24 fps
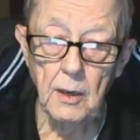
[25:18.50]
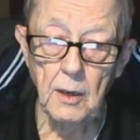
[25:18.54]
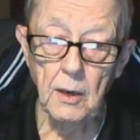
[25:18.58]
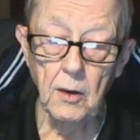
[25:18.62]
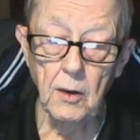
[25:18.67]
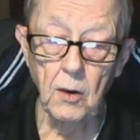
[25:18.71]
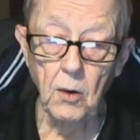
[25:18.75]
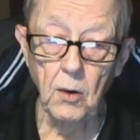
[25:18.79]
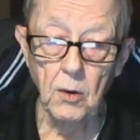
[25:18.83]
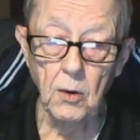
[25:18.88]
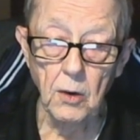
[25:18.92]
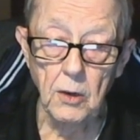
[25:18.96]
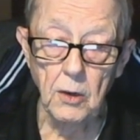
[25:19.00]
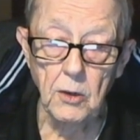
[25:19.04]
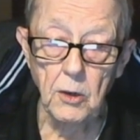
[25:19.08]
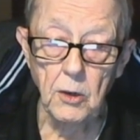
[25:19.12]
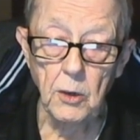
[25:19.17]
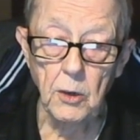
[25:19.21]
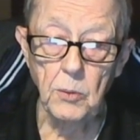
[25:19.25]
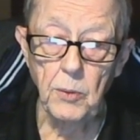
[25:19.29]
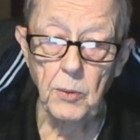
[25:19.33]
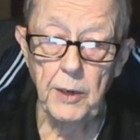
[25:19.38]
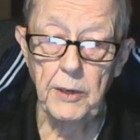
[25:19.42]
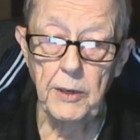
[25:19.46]
Or
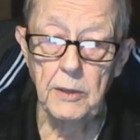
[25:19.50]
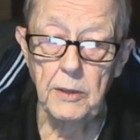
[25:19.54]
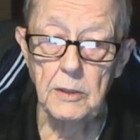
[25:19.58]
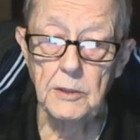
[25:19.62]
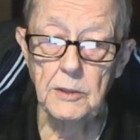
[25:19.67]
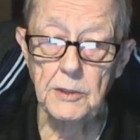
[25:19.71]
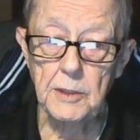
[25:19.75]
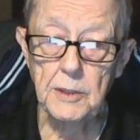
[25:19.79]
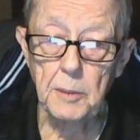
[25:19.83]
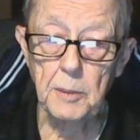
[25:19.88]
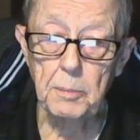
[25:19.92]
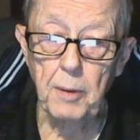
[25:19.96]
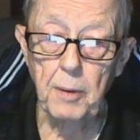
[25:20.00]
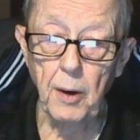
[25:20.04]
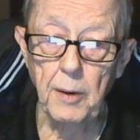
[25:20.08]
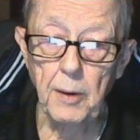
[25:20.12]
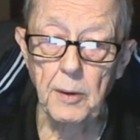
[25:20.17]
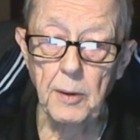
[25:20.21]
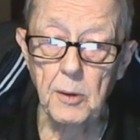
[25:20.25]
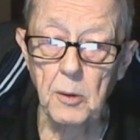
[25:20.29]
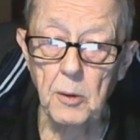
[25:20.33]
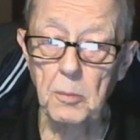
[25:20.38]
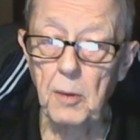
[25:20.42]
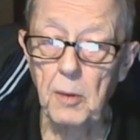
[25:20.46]
could we use the
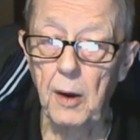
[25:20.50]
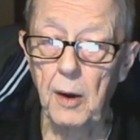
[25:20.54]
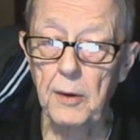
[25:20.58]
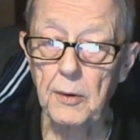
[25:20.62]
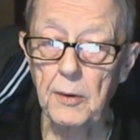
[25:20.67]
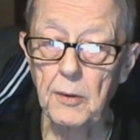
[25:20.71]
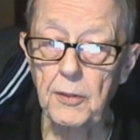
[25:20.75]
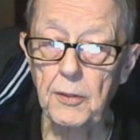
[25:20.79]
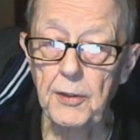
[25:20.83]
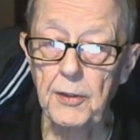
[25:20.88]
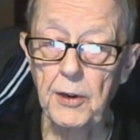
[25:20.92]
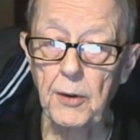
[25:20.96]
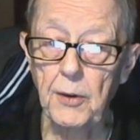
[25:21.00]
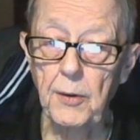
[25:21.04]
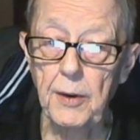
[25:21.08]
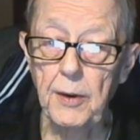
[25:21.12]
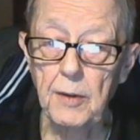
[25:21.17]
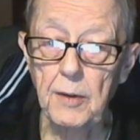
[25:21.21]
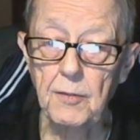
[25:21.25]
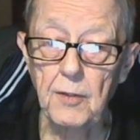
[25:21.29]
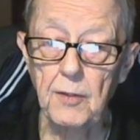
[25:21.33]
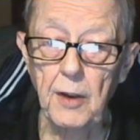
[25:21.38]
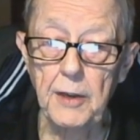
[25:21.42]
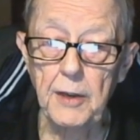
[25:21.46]
particle model theory
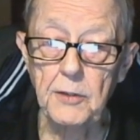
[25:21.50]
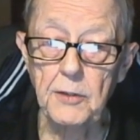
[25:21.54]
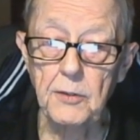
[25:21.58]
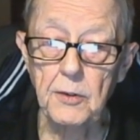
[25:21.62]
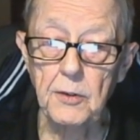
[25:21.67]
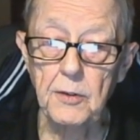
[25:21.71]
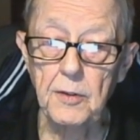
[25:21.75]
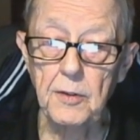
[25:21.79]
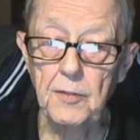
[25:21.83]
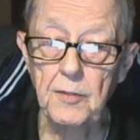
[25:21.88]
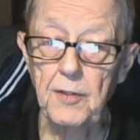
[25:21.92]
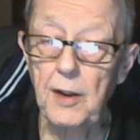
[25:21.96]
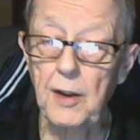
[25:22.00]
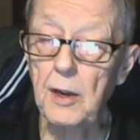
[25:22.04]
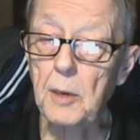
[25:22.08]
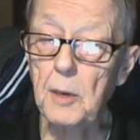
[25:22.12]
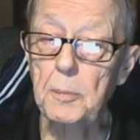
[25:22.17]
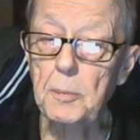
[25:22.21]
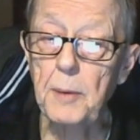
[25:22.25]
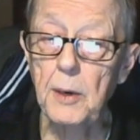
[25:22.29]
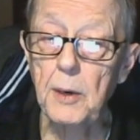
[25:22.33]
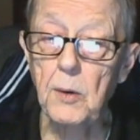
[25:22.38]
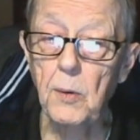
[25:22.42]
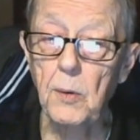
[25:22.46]
of light to develop
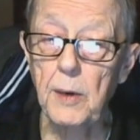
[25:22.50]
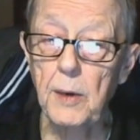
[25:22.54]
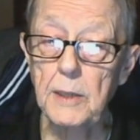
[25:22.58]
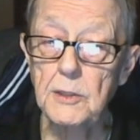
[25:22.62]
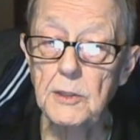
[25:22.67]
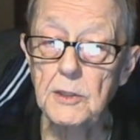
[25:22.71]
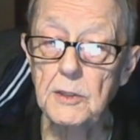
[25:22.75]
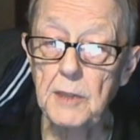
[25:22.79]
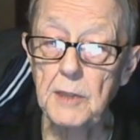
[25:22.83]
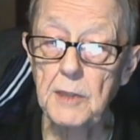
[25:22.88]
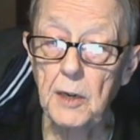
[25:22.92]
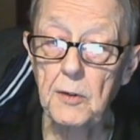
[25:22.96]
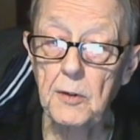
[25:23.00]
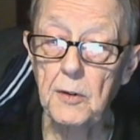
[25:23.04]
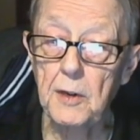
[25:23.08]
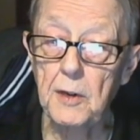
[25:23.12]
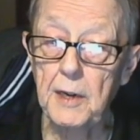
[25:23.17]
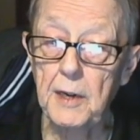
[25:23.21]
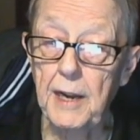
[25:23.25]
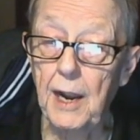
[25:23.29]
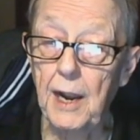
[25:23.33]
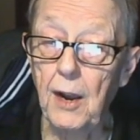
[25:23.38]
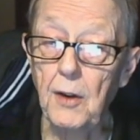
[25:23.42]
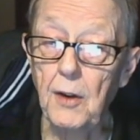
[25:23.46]
equations that could
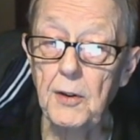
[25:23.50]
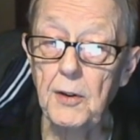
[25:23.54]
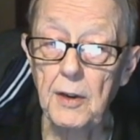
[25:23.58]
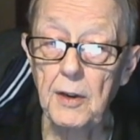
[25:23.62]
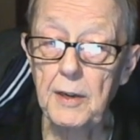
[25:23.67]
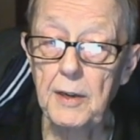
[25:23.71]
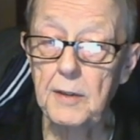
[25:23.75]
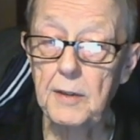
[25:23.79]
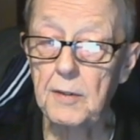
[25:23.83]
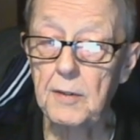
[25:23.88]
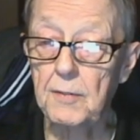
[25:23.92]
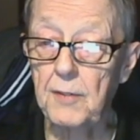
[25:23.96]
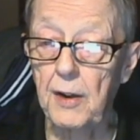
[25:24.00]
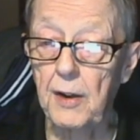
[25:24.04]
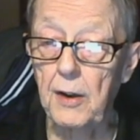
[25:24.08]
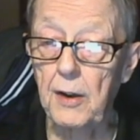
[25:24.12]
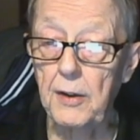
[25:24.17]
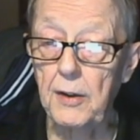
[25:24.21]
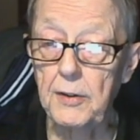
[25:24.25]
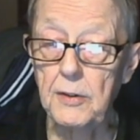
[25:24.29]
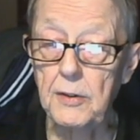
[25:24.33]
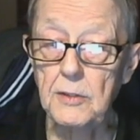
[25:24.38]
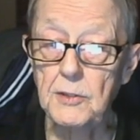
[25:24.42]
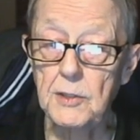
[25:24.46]
calculate the
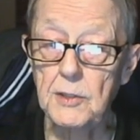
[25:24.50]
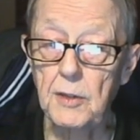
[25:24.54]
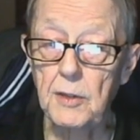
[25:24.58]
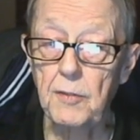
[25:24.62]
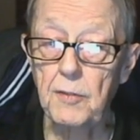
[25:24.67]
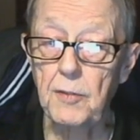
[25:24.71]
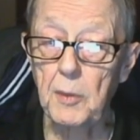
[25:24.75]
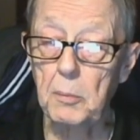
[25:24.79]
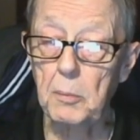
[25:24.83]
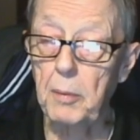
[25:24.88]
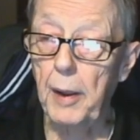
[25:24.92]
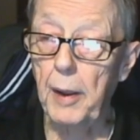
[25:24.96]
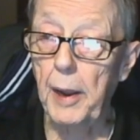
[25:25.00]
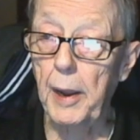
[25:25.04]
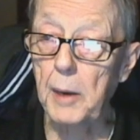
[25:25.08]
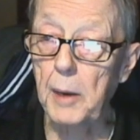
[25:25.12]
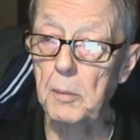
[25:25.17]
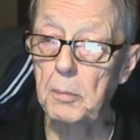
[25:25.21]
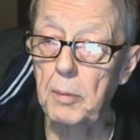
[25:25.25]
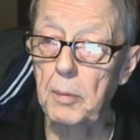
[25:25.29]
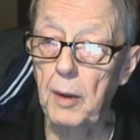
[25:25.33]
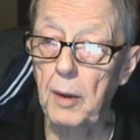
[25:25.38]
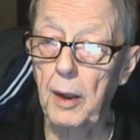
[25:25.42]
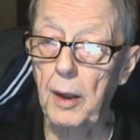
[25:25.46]
values of the back
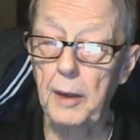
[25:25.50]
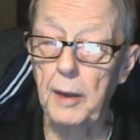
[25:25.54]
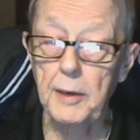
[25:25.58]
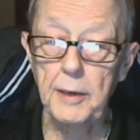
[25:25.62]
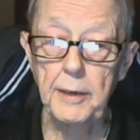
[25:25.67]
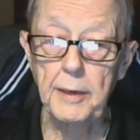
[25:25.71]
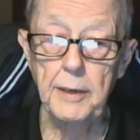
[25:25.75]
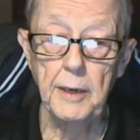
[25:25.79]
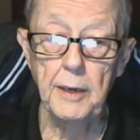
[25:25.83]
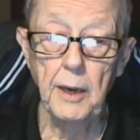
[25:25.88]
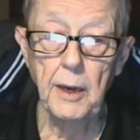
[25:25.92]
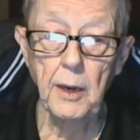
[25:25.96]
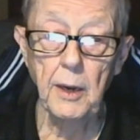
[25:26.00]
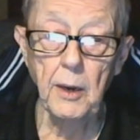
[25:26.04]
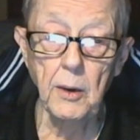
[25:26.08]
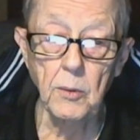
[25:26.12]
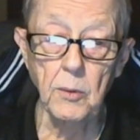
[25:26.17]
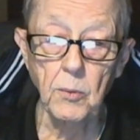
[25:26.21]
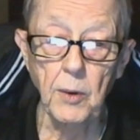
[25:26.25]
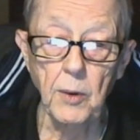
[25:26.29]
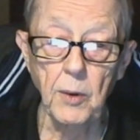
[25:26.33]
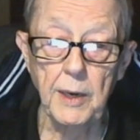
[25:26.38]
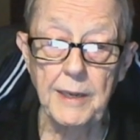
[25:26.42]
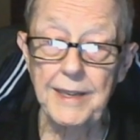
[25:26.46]
body
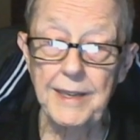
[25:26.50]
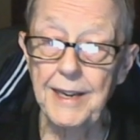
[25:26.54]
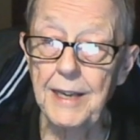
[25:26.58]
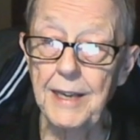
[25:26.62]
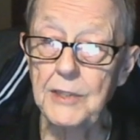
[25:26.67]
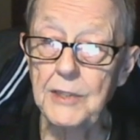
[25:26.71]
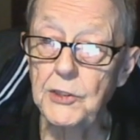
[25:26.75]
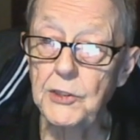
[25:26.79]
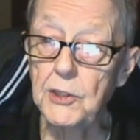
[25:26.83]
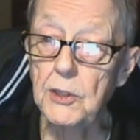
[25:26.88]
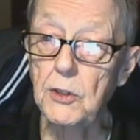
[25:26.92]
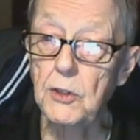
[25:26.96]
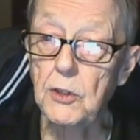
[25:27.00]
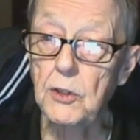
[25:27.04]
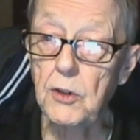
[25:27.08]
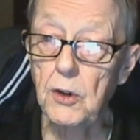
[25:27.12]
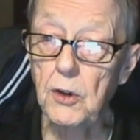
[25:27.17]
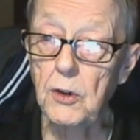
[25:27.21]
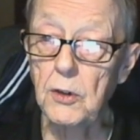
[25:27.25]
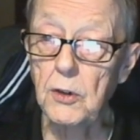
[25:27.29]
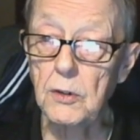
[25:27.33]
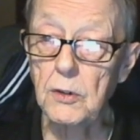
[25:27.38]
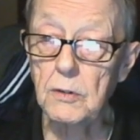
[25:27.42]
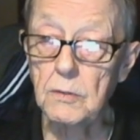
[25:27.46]
radiation
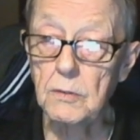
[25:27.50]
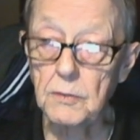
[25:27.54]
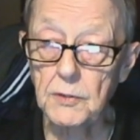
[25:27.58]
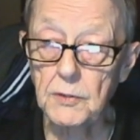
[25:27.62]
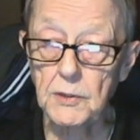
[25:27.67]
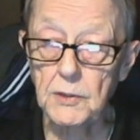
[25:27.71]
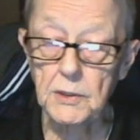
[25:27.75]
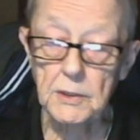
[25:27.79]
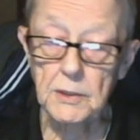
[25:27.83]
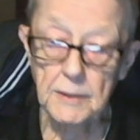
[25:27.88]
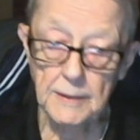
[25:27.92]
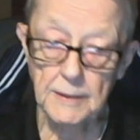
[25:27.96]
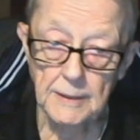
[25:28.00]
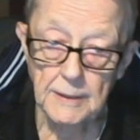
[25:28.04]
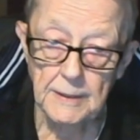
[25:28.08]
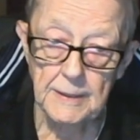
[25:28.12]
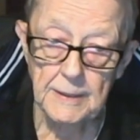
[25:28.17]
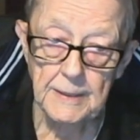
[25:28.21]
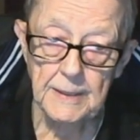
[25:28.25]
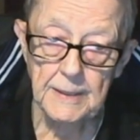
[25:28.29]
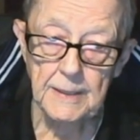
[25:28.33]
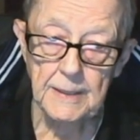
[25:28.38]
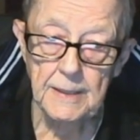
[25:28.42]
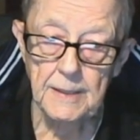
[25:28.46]
curves?
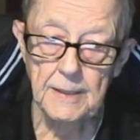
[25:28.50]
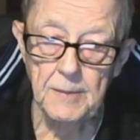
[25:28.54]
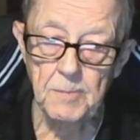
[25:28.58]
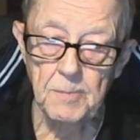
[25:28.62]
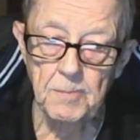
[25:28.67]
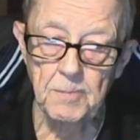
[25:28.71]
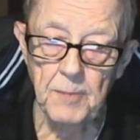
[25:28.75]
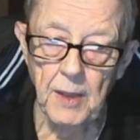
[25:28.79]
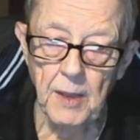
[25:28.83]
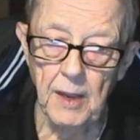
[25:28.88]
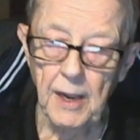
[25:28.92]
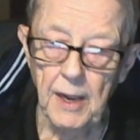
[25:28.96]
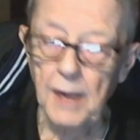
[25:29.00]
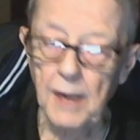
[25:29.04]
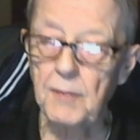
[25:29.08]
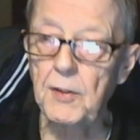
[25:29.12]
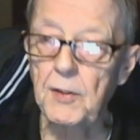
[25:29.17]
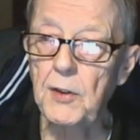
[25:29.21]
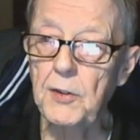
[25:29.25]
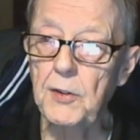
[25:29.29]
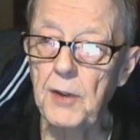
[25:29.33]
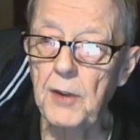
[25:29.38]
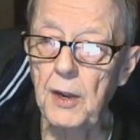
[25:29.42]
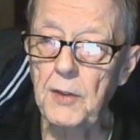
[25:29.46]

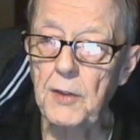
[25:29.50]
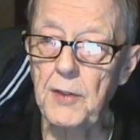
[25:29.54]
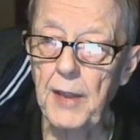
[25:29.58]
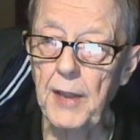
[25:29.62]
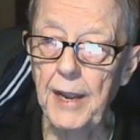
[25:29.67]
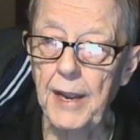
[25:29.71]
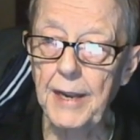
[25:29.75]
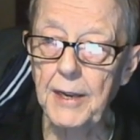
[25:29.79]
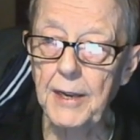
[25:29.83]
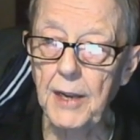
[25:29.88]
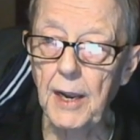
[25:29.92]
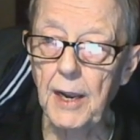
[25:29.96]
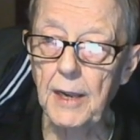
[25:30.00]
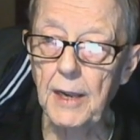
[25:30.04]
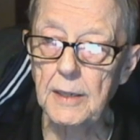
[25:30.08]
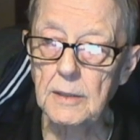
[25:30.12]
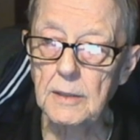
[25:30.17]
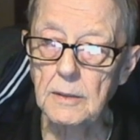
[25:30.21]
Haven't done that yet.